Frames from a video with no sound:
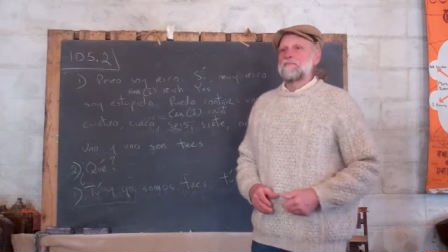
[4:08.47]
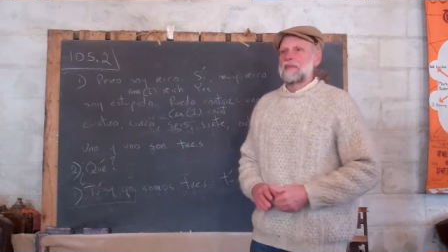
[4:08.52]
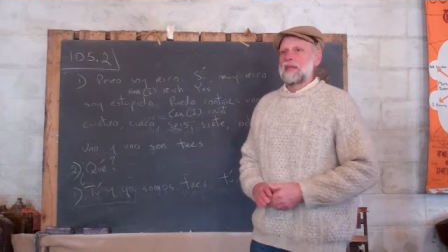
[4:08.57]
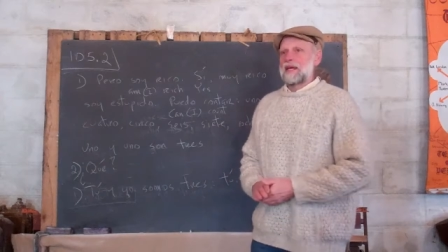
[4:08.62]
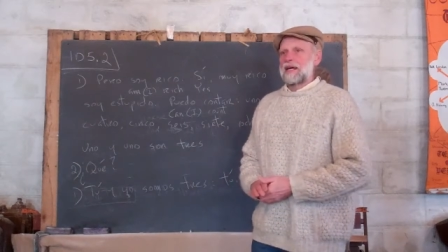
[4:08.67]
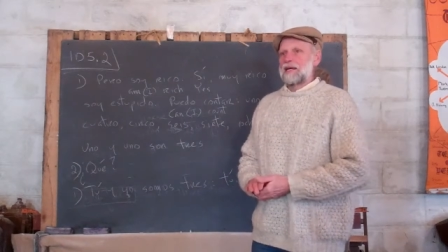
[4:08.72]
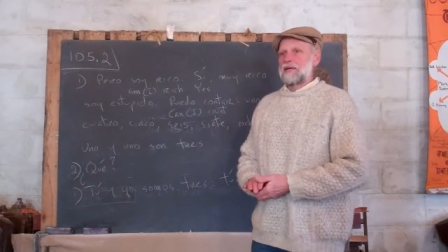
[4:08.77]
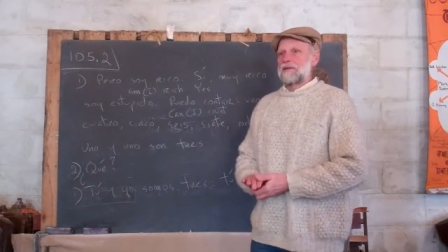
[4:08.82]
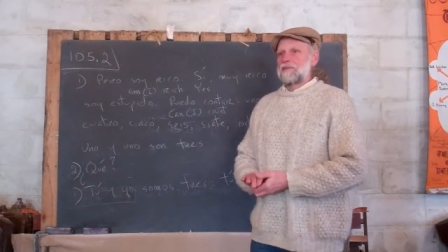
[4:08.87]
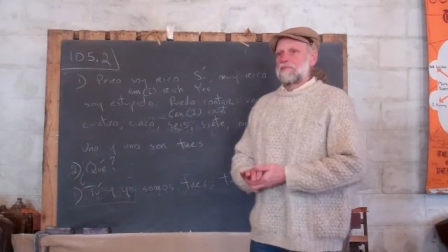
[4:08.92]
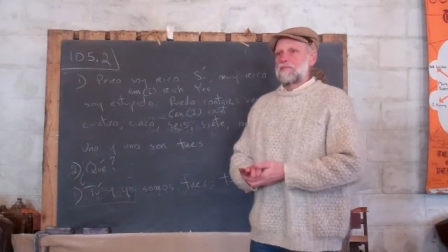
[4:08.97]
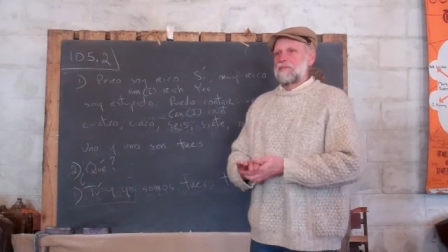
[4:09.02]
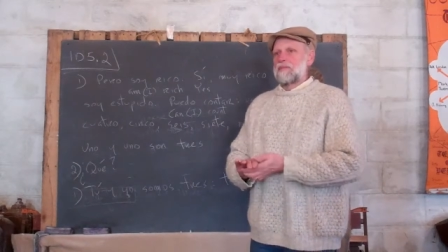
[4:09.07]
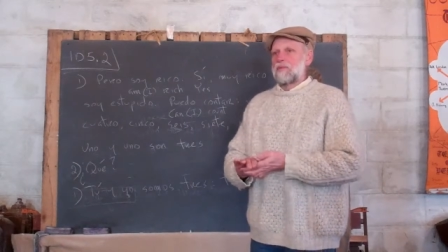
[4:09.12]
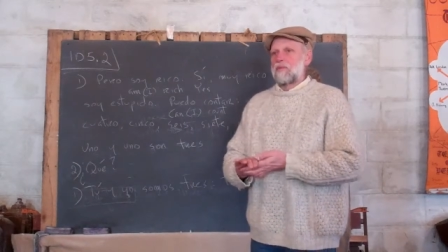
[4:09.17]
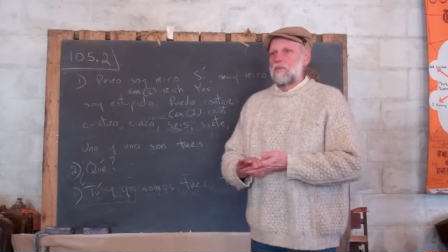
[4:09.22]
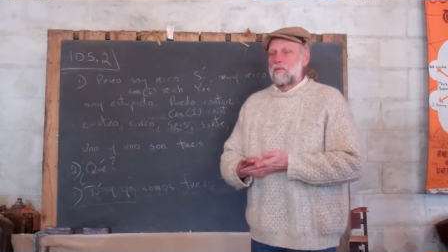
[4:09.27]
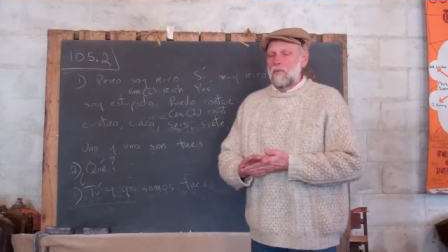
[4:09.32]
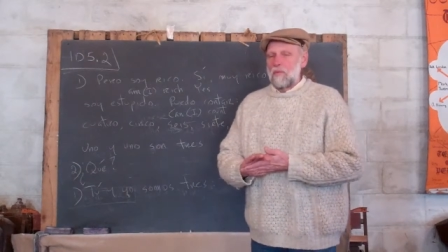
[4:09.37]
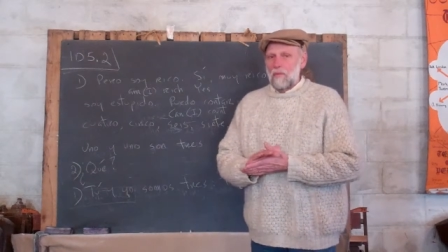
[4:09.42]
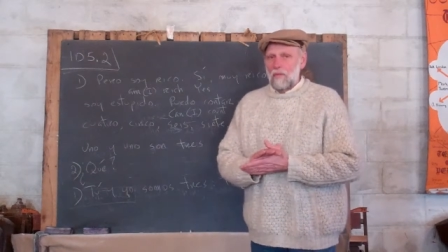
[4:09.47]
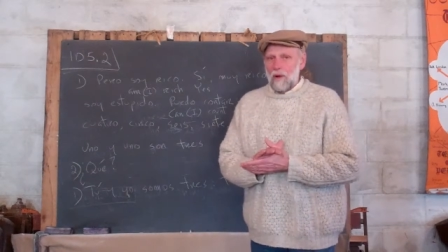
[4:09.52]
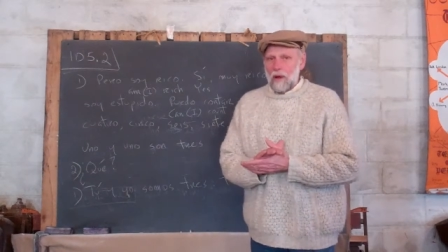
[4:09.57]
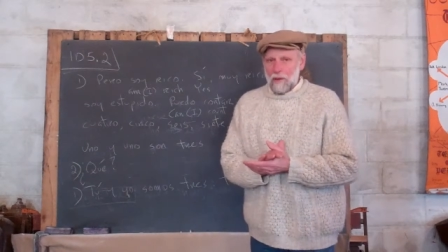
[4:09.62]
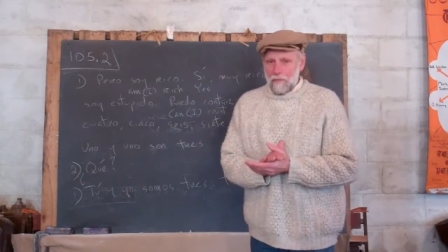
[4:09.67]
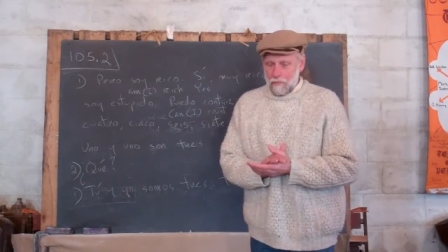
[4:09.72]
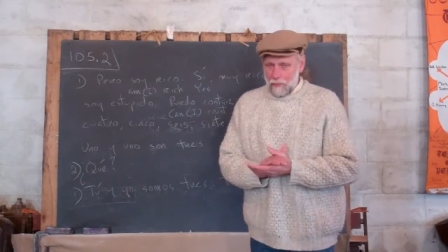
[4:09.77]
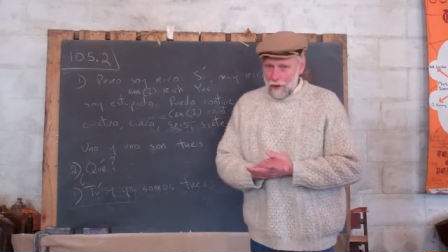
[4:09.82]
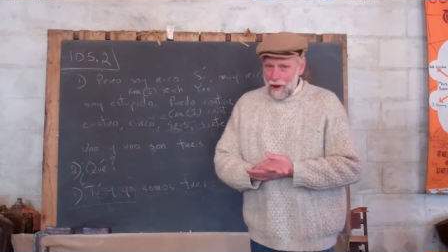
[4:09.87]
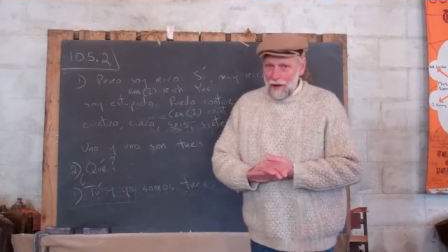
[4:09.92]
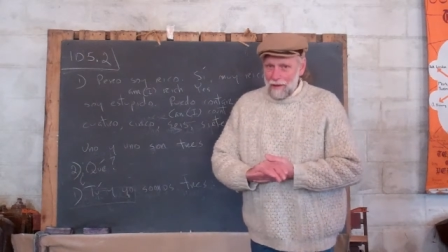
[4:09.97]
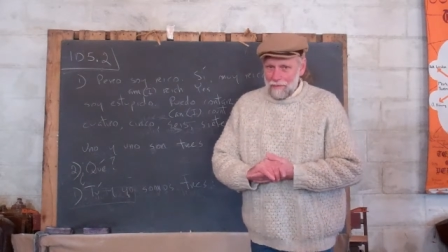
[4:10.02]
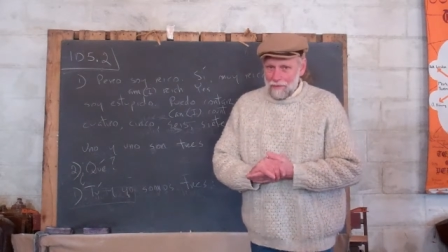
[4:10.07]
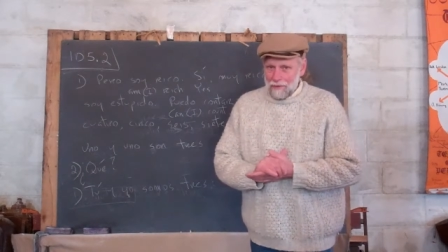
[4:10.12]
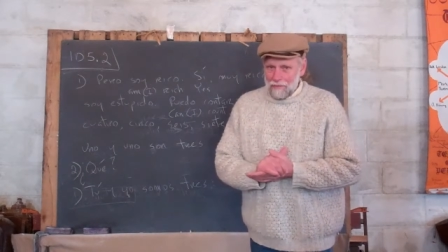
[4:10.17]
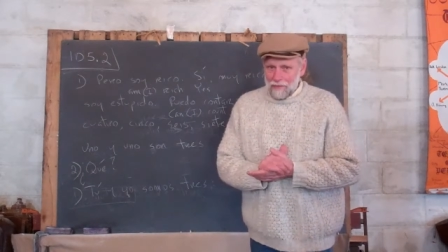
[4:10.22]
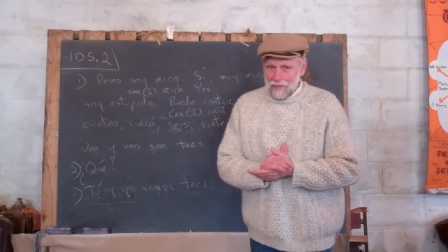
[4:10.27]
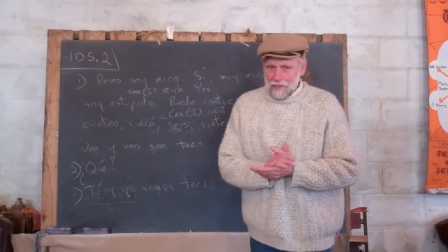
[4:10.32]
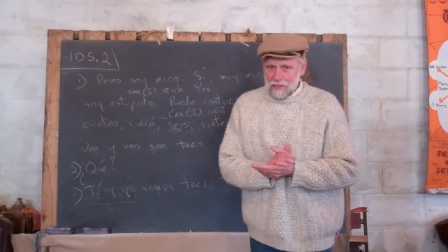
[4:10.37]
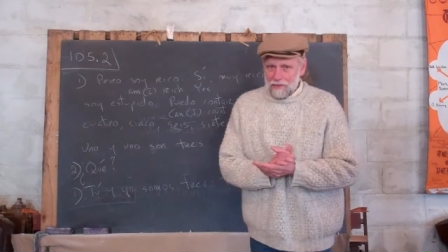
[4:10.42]
Uh, a
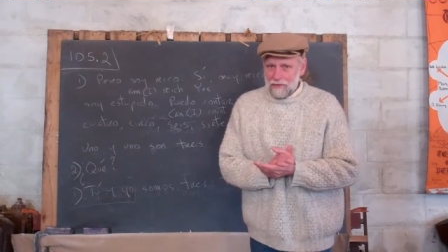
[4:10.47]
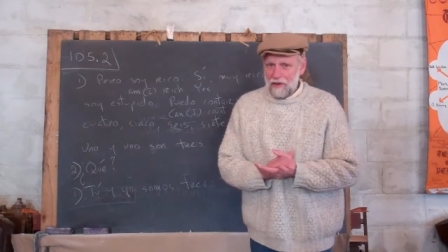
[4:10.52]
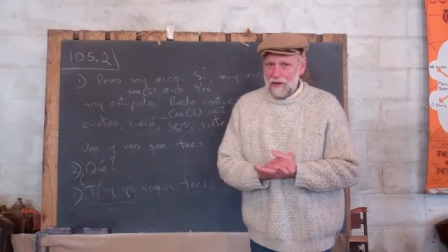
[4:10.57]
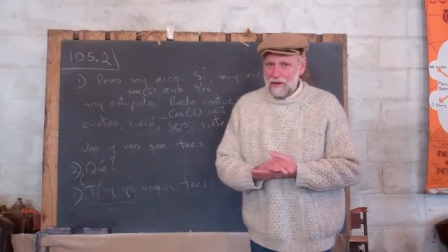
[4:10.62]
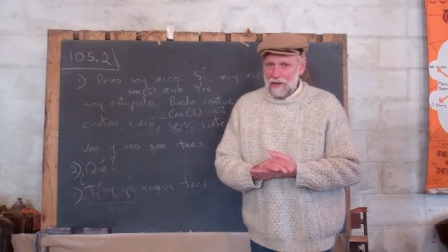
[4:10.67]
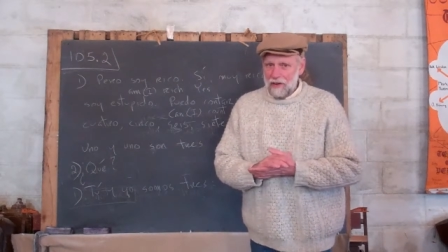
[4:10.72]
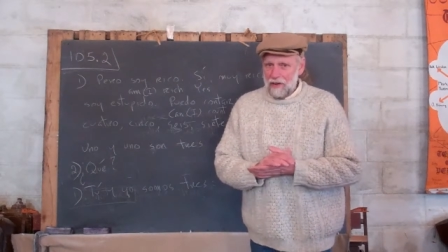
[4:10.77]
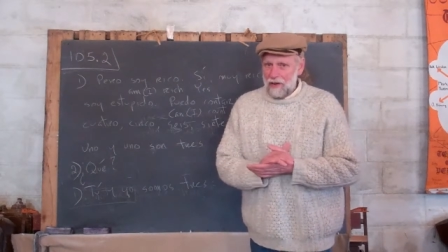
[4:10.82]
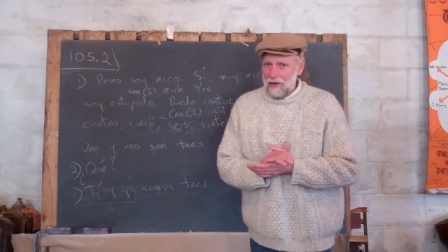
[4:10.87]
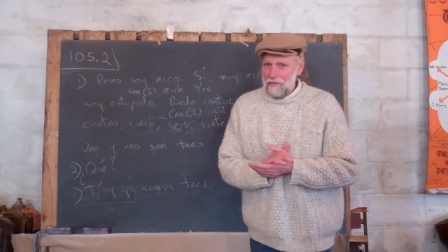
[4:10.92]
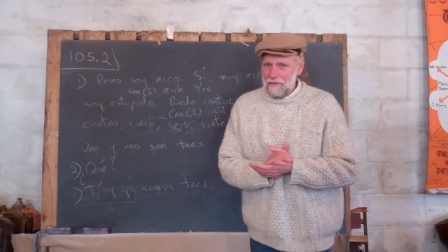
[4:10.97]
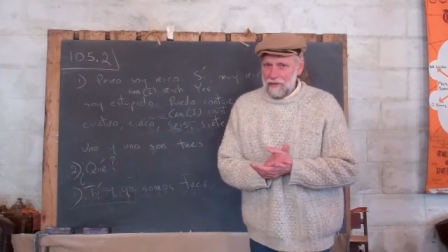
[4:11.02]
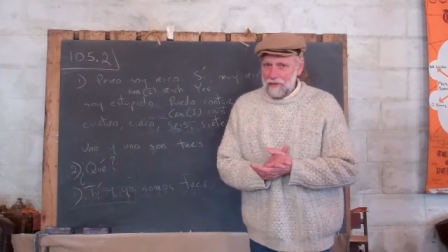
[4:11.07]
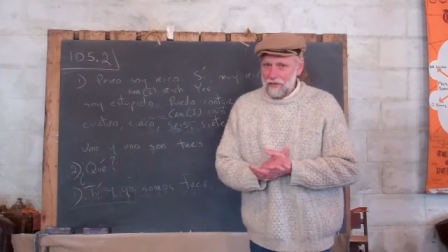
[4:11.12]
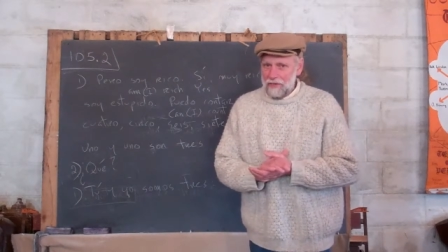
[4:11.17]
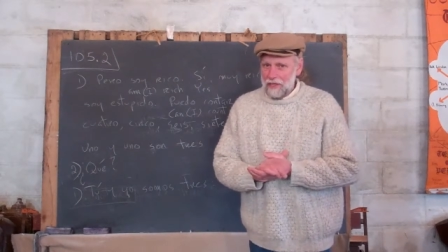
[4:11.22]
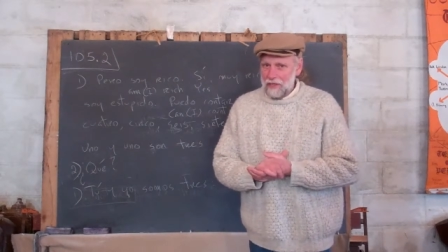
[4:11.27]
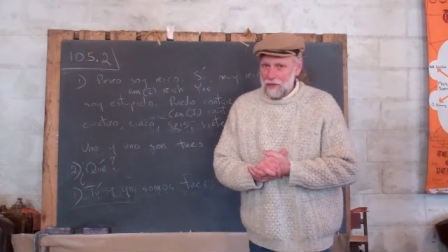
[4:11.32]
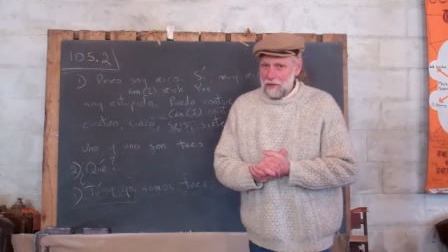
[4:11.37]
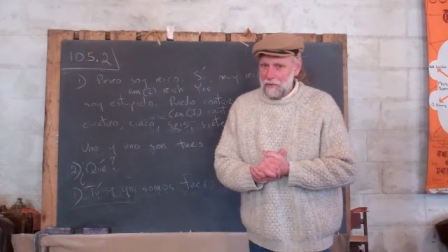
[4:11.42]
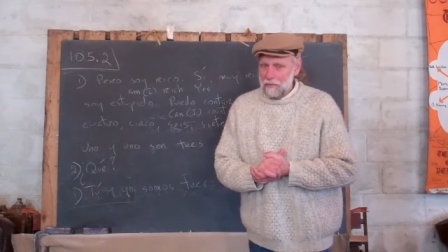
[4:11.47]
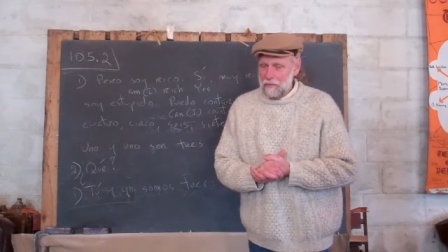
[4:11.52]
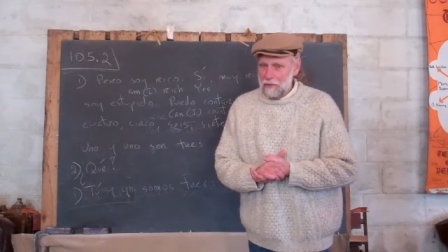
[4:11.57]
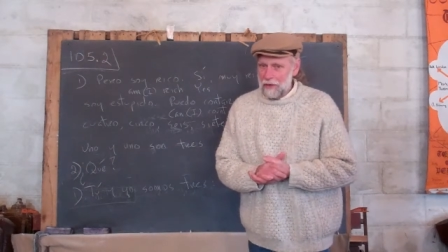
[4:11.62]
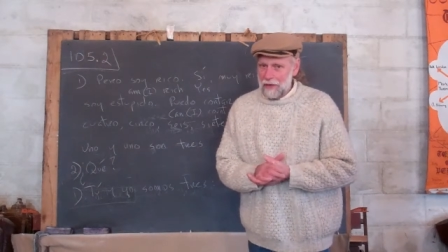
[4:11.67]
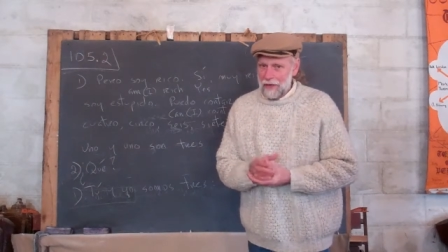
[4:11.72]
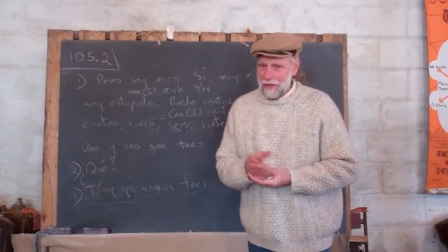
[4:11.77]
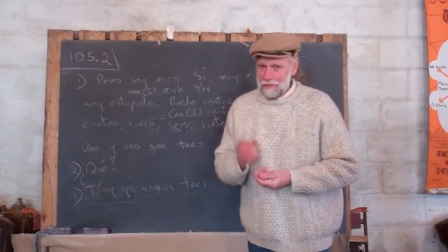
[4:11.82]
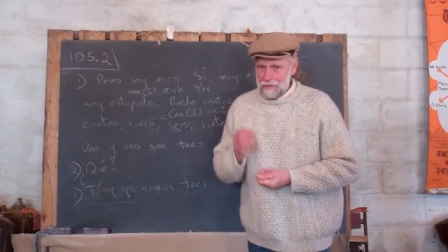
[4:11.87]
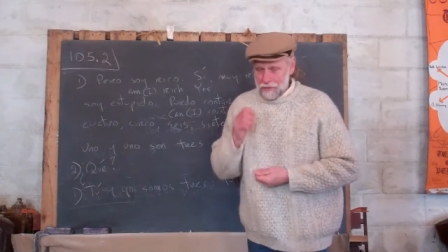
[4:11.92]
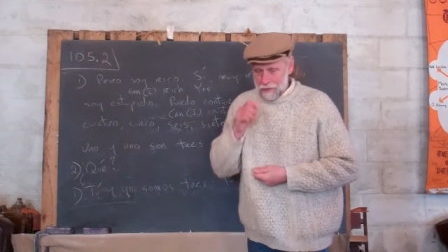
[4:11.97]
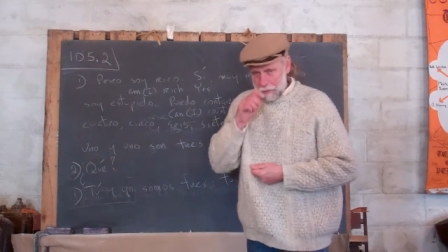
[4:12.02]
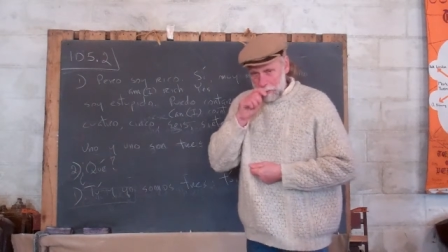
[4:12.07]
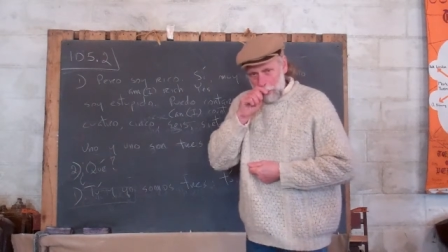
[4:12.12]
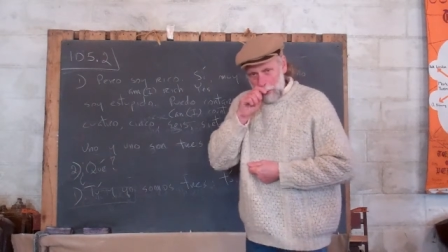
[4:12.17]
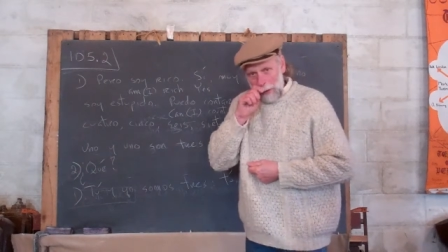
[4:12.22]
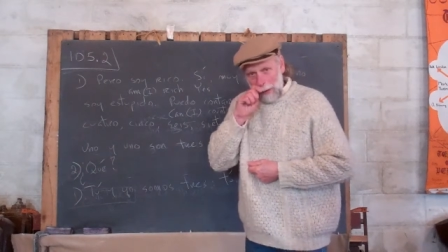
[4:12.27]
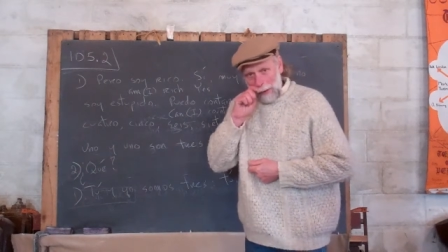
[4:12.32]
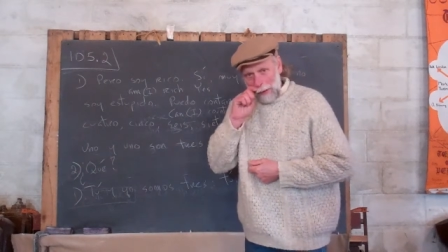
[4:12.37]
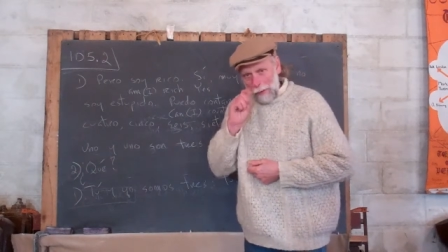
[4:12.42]
problem is very often they don't pronounce them
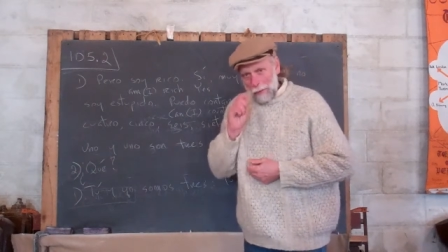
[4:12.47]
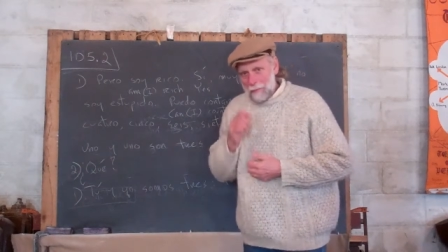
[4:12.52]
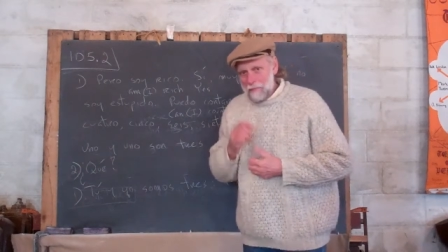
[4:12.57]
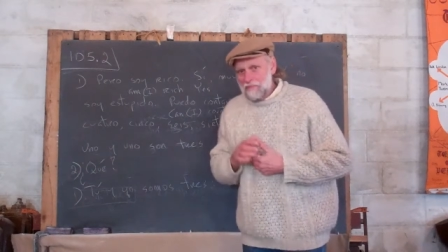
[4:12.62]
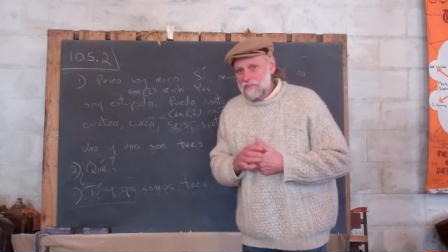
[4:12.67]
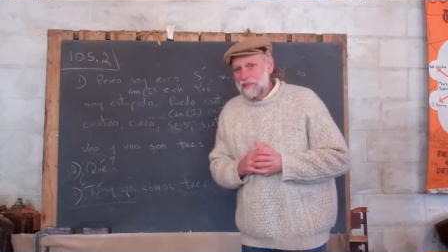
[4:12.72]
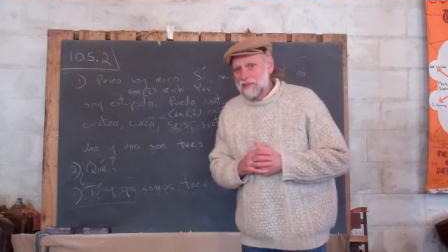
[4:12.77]
well.